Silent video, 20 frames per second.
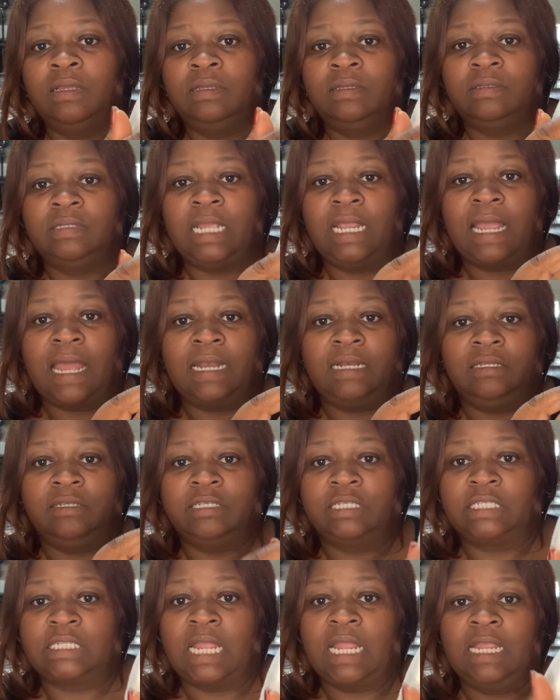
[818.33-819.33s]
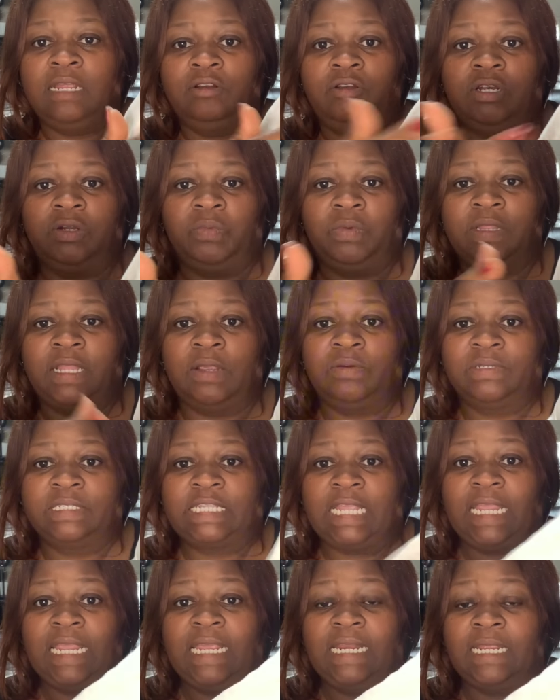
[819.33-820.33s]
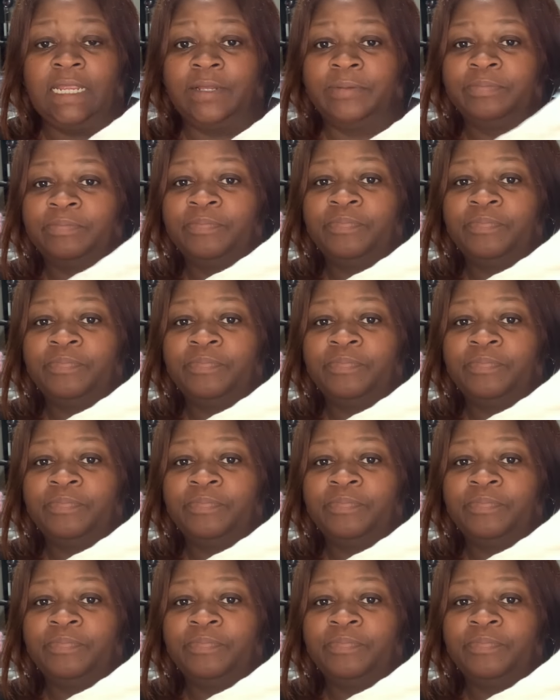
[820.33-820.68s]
they got a little stain on it when they was eating.